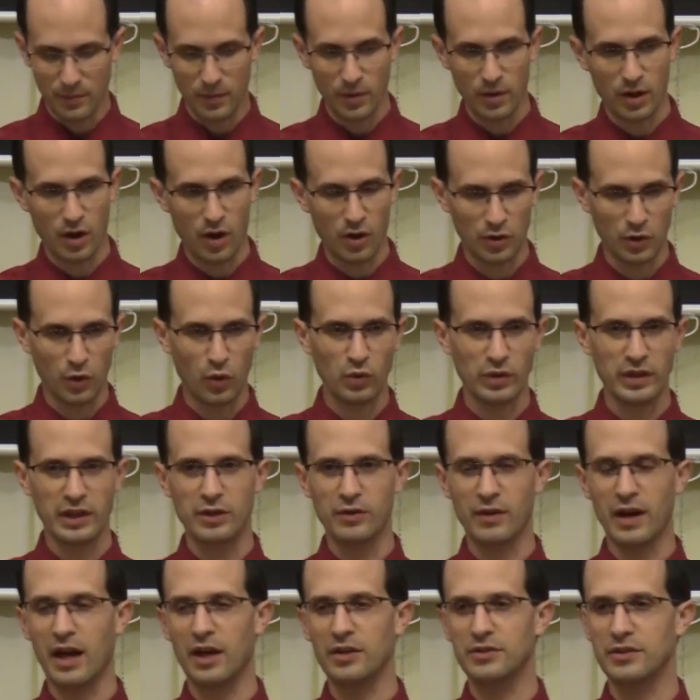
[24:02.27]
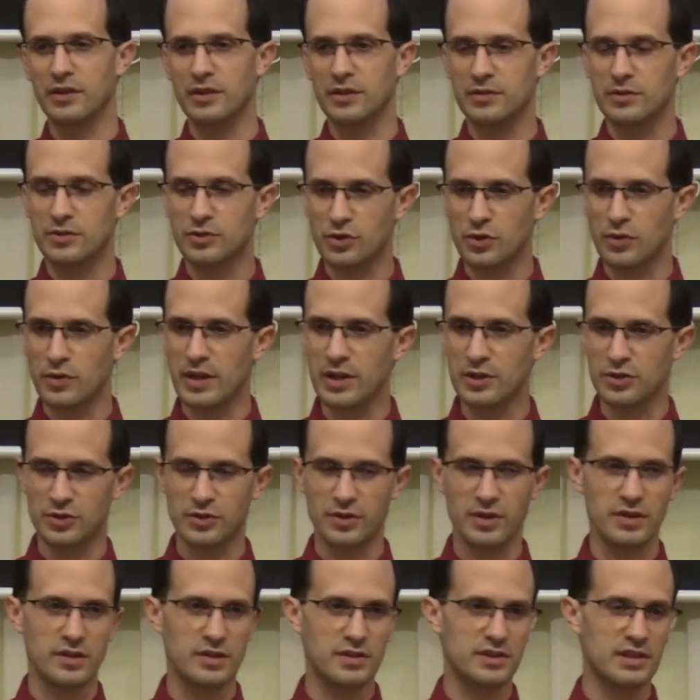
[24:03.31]
called Holy Ground, The True
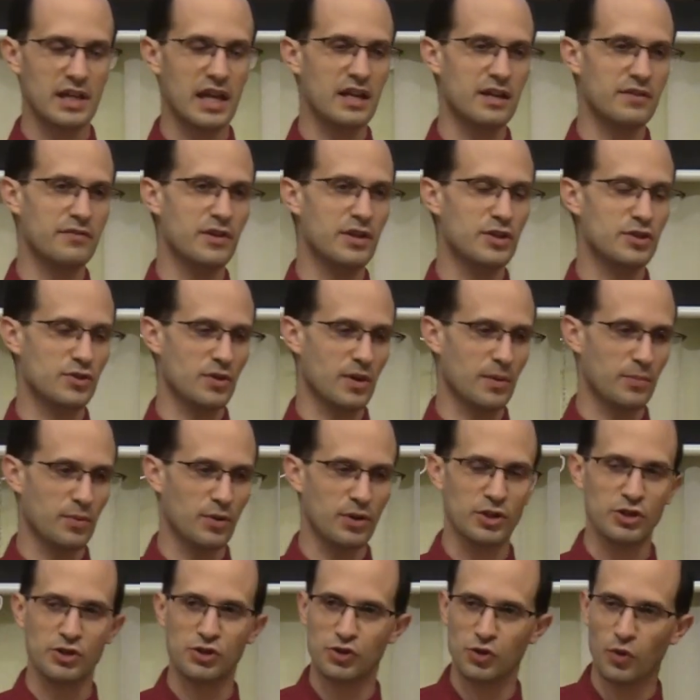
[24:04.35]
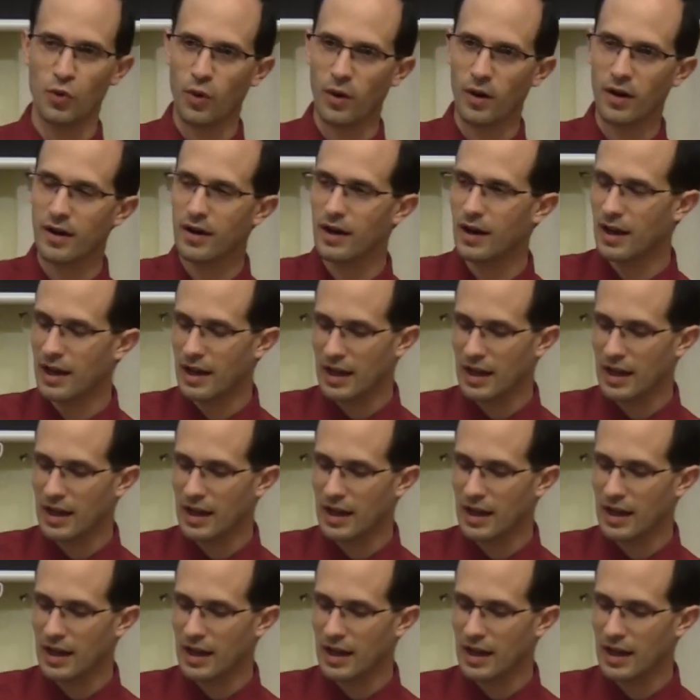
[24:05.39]
History of the State of Israel, I'm pretty sure,